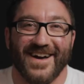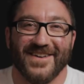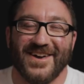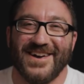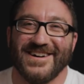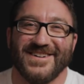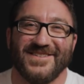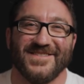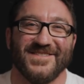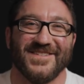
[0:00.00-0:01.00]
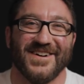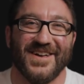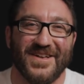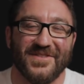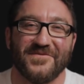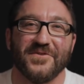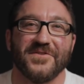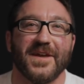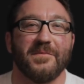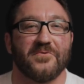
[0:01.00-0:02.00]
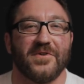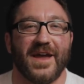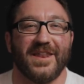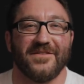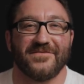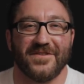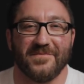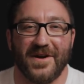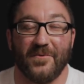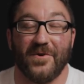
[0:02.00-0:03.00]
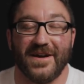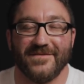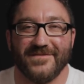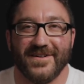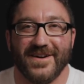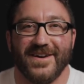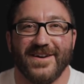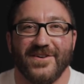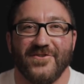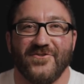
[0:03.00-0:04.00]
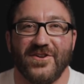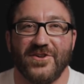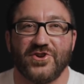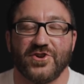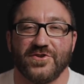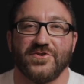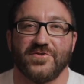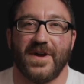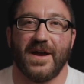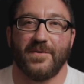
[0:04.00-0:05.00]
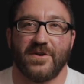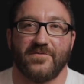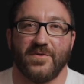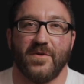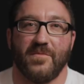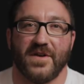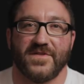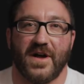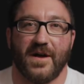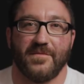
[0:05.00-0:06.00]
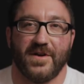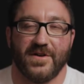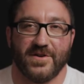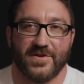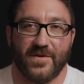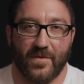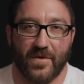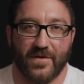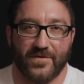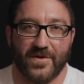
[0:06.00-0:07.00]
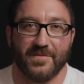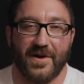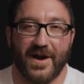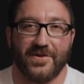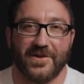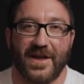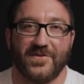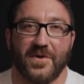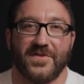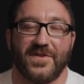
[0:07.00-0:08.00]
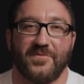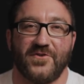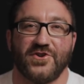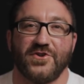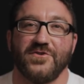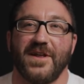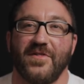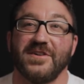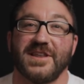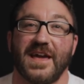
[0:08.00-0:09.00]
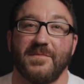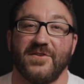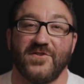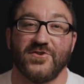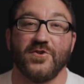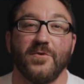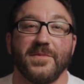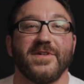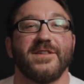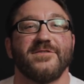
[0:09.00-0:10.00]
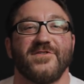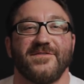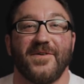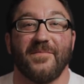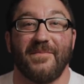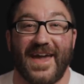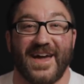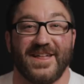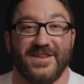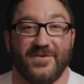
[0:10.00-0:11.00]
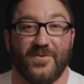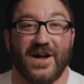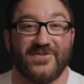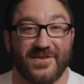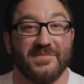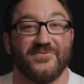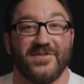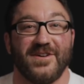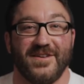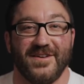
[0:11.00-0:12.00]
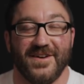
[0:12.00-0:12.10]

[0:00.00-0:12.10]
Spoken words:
The first time I ran in front of my wife, she turned around. We had to run to a bus stop. So I was running behind her to catch a bus stop. She turned around and looked at me, and she told me later she felt bad watching me run.